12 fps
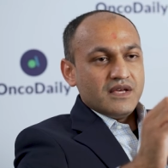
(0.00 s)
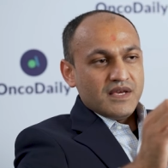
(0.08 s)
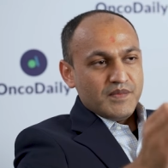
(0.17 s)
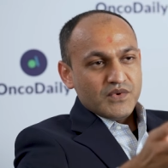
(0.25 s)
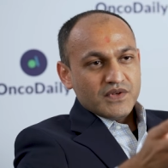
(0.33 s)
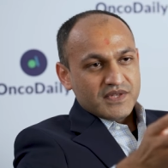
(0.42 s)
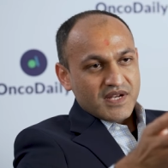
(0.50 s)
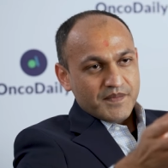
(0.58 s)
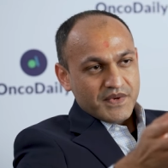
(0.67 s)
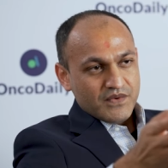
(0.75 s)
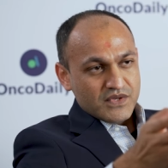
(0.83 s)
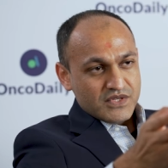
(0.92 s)

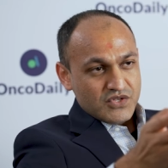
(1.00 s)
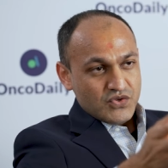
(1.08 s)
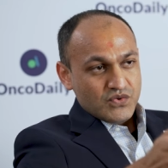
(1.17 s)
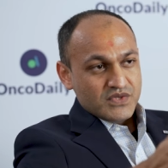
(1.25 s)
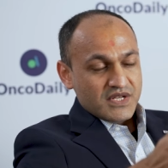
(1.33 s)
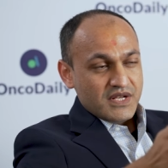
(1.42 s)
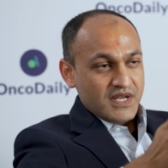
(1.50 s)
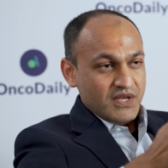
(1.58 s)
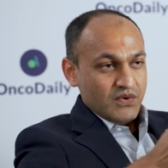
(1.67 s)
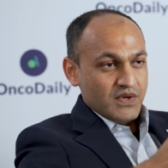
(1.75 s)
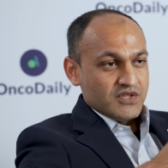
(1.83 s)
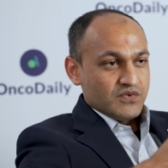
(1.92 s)
immunotherapy was used in
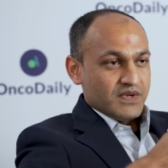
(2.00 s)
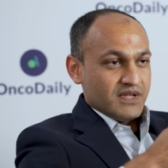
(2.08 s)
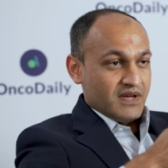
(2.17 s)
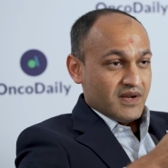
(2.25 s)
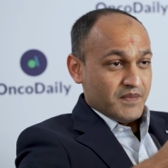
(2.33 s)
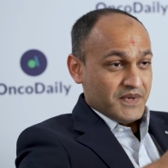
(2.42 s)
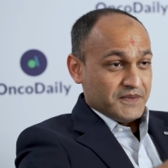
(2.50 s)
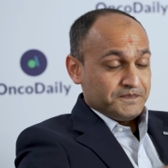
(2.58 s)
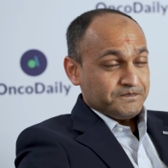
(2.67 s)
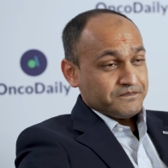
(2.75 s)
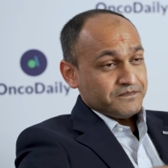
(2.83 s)
neoadjuvant therapy